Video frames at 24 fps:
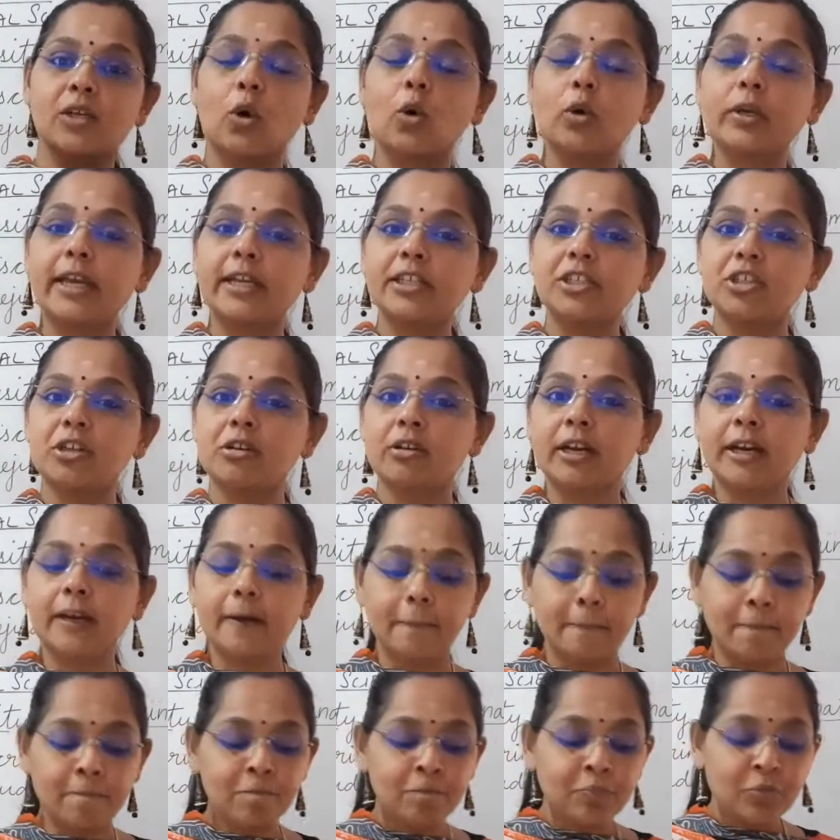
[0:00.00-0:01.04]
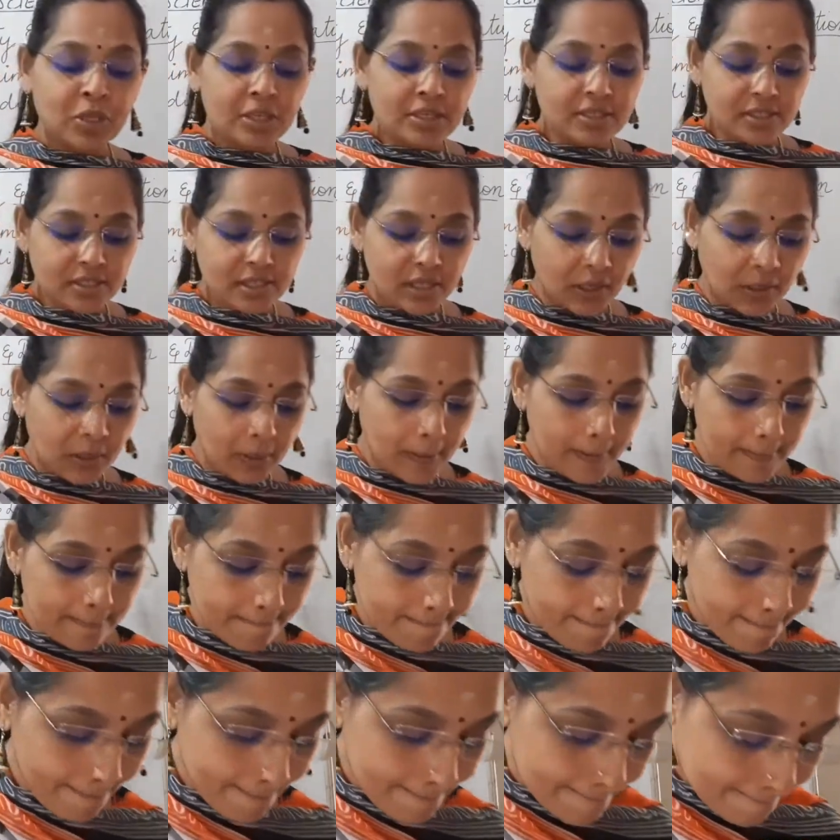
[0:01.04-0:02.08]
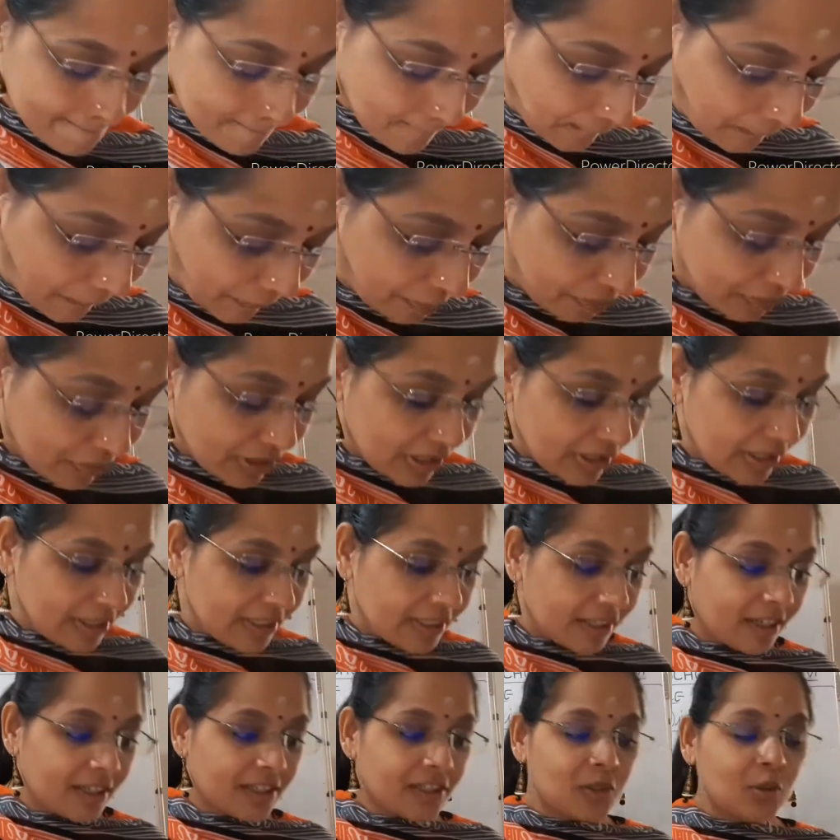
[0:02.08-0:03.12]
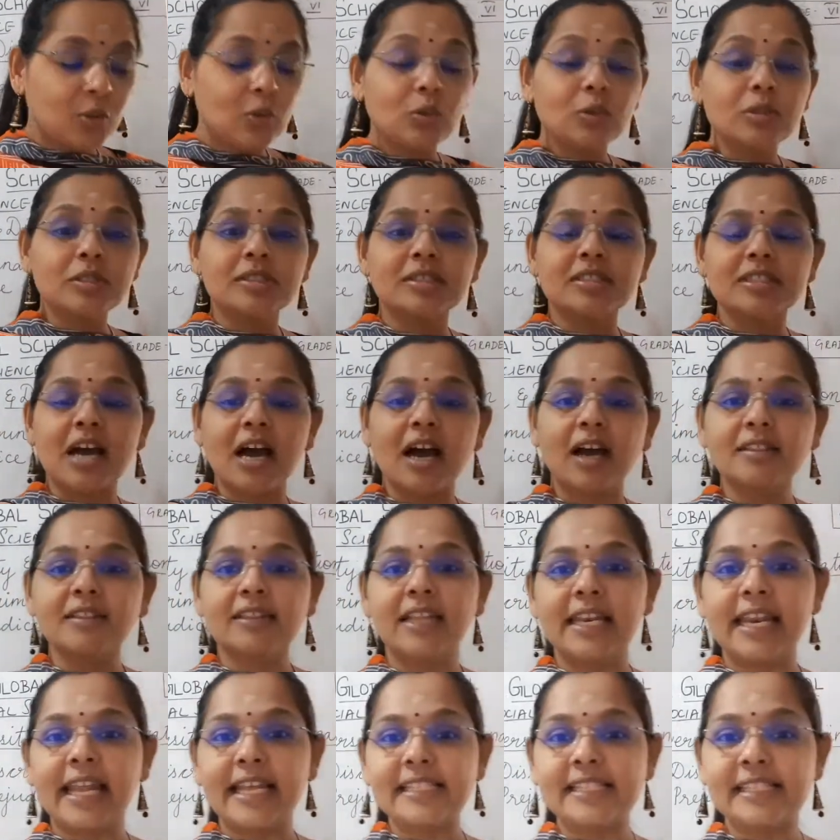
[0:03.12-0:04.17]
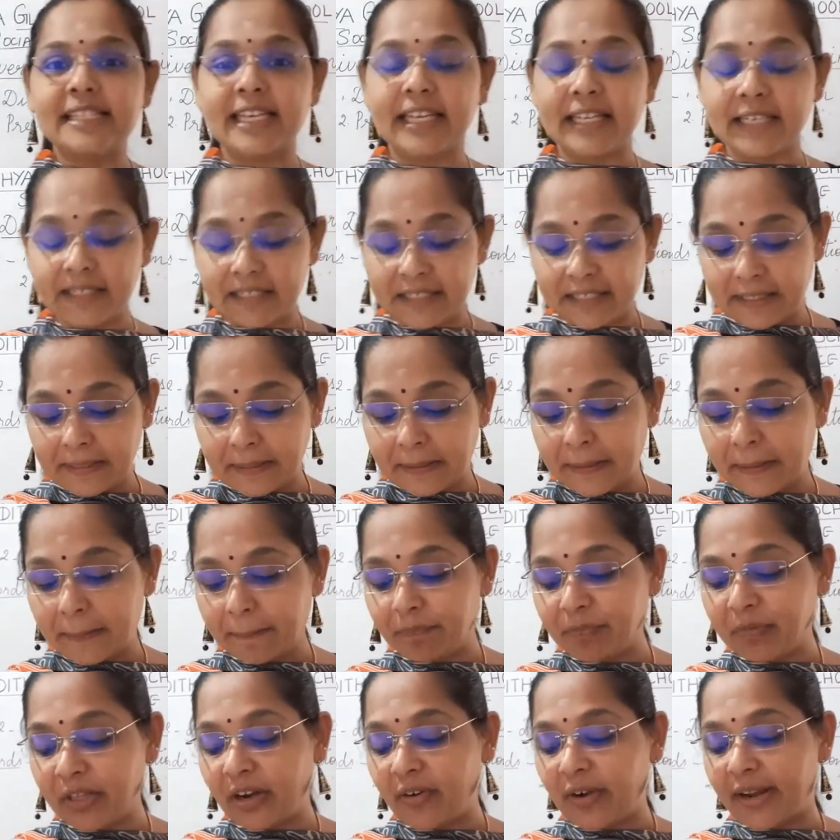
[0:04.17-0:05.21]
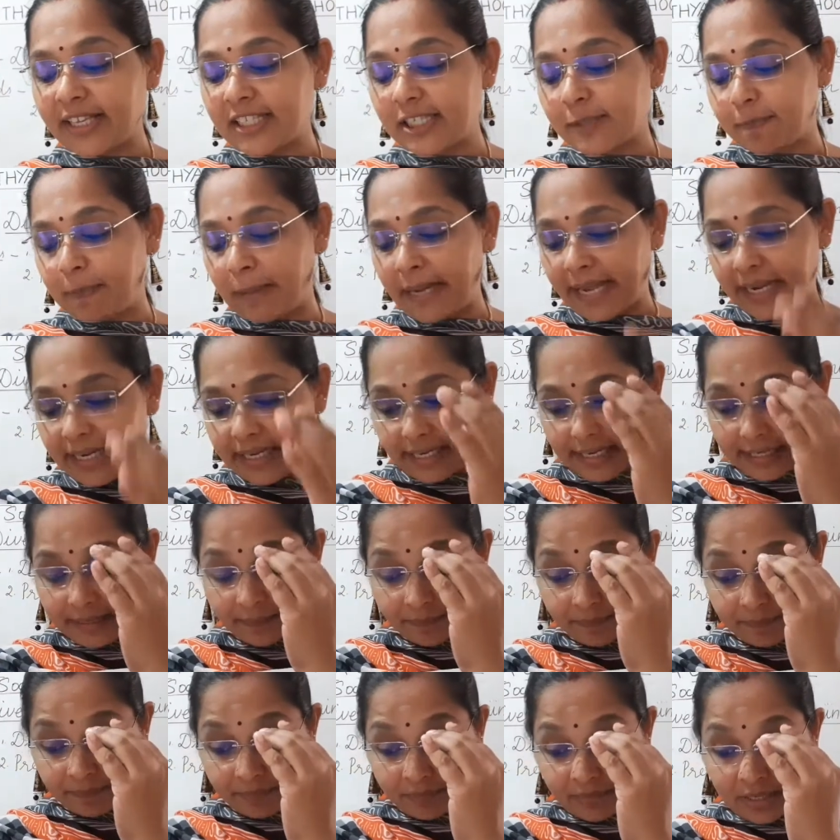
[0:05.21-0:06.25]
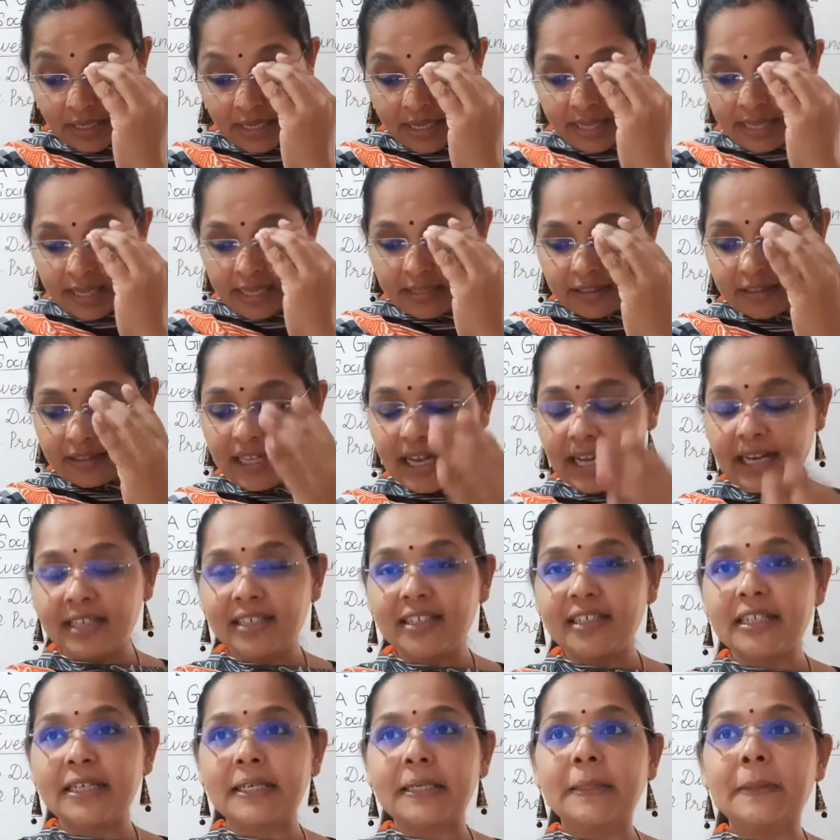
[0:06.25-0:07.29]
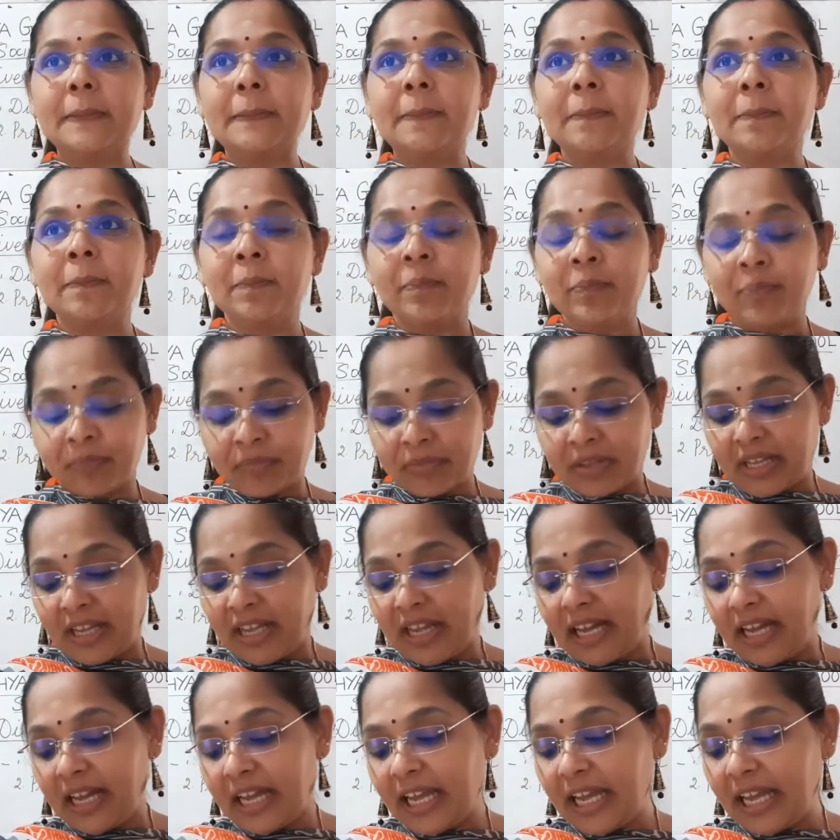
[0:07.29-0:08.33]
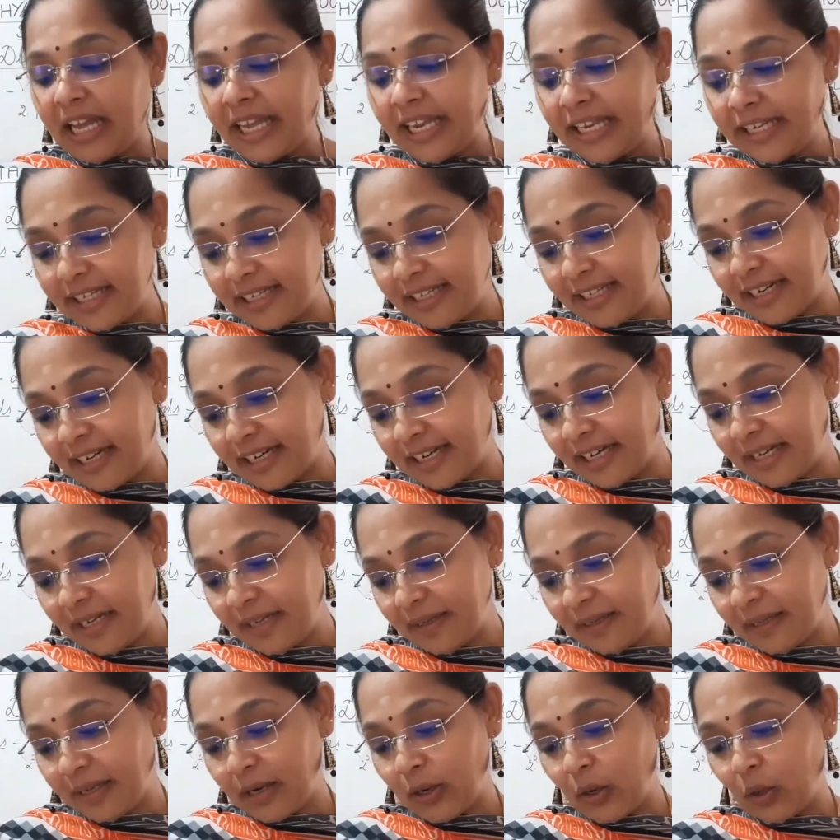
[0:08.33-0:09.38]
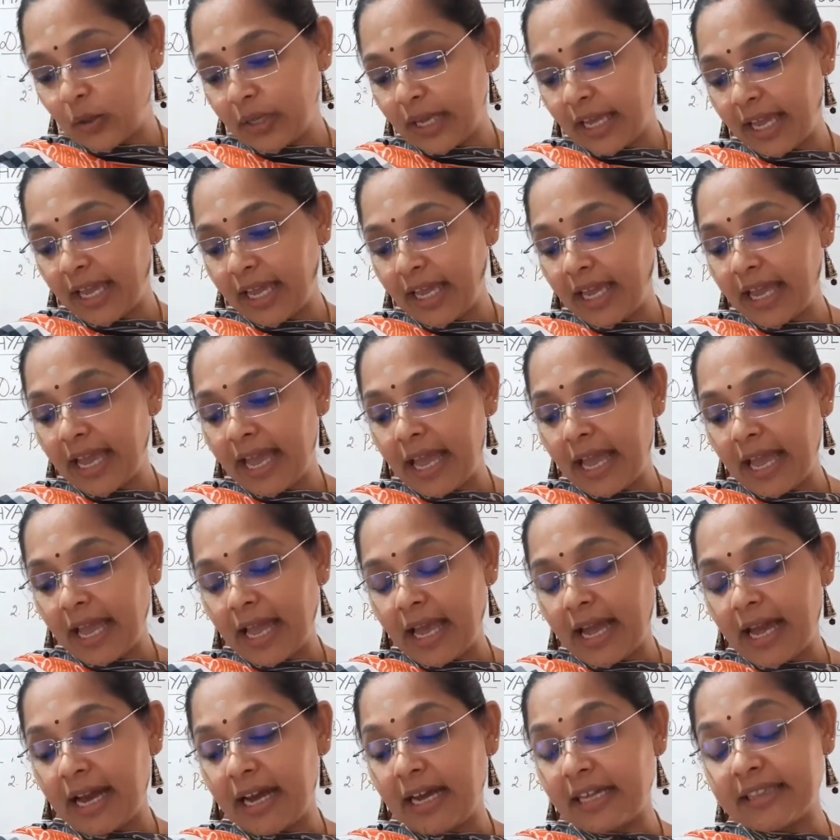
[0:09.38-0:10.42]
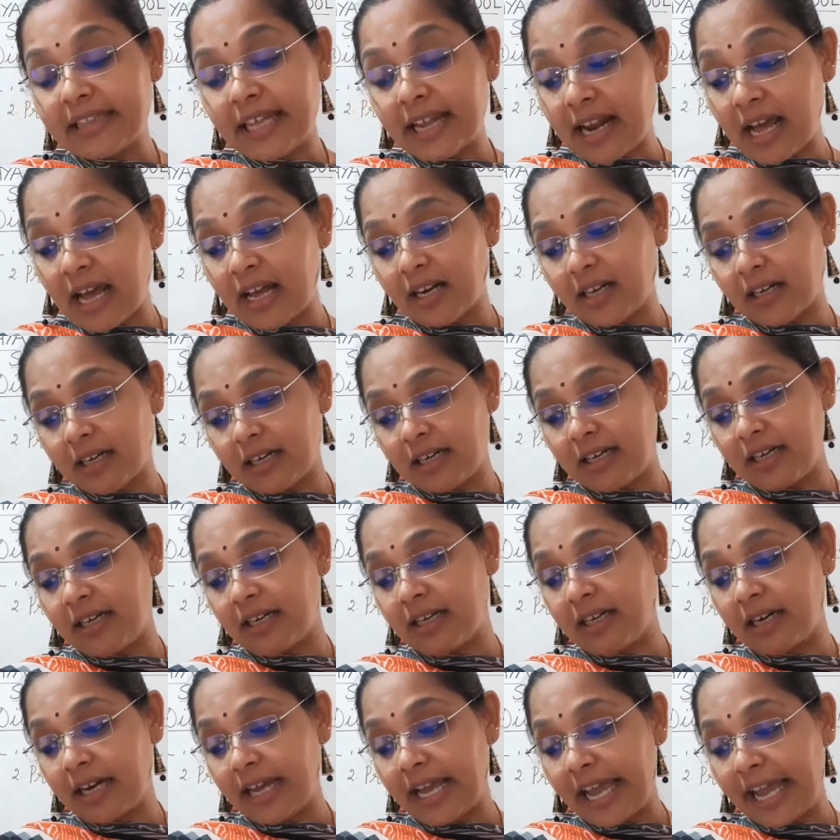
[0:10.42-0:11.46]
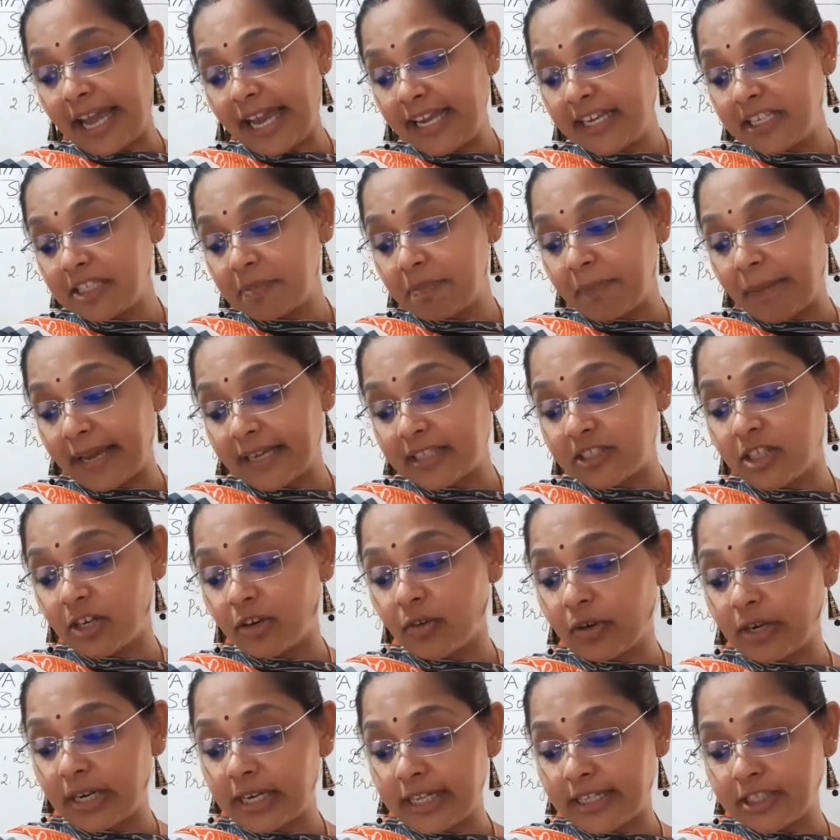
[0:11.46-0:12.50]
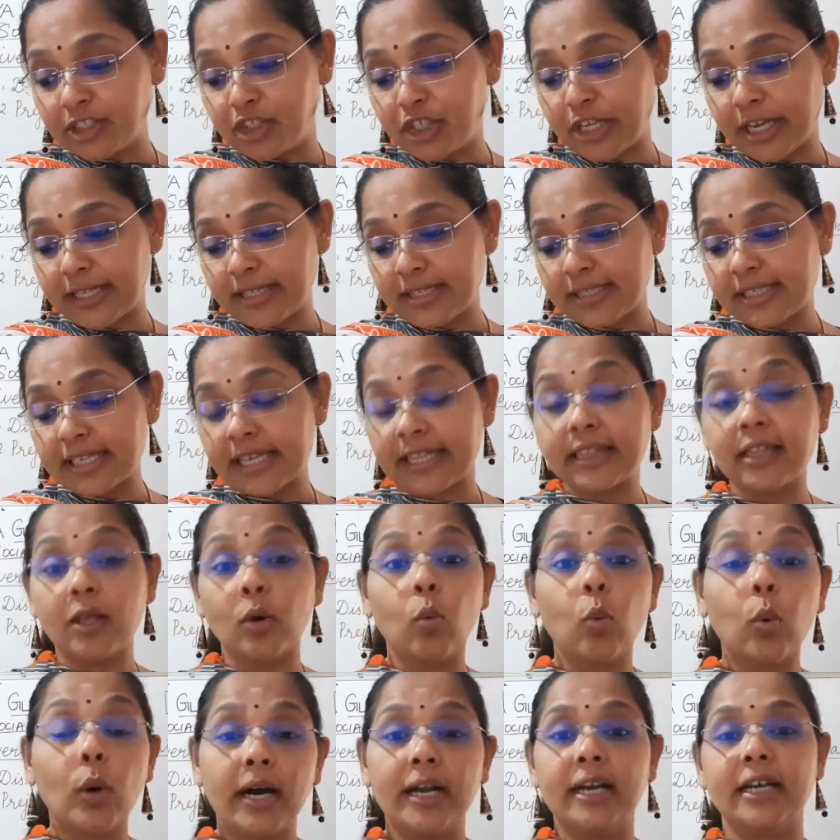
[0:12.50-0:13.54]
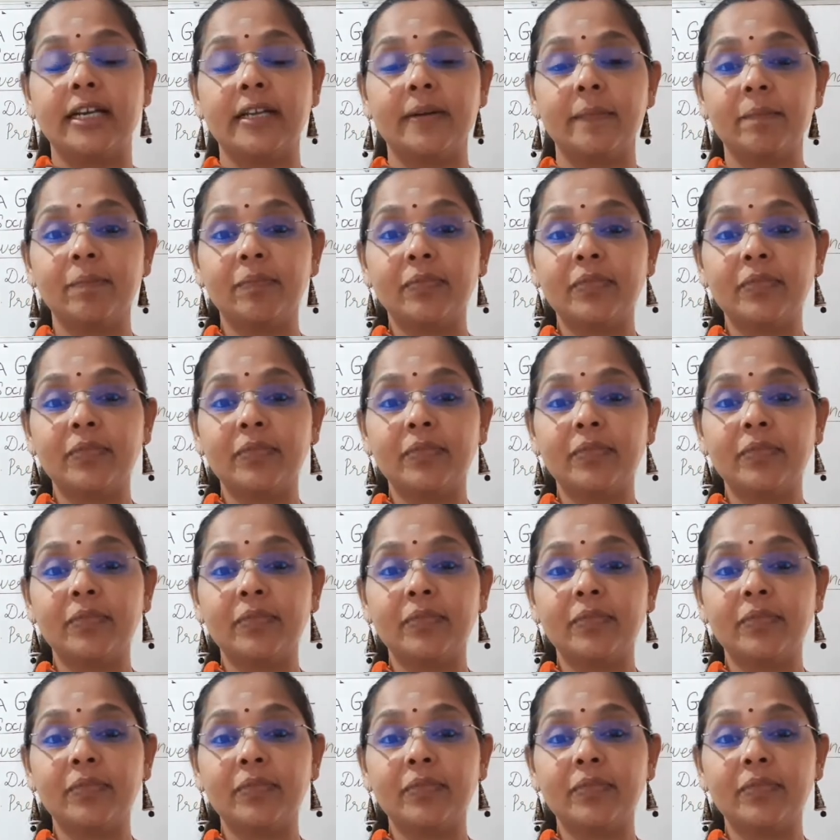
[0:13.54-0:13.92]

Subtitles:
Okay, children. So here to start the lesson, here they are explaining that India, okay, there are 8 major religions in the world.